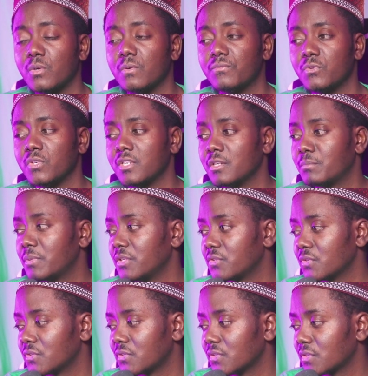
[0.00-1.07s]
If you did, please
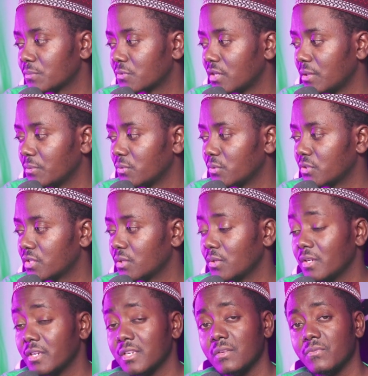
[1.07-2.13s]
consider subscribing to the channel
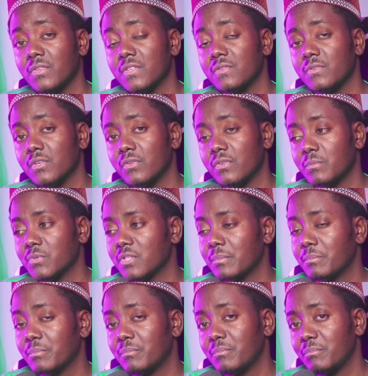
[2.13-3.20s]
and giving this video a thumbs up.
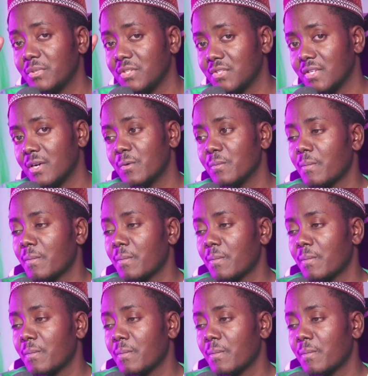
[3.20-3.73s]
Peace out.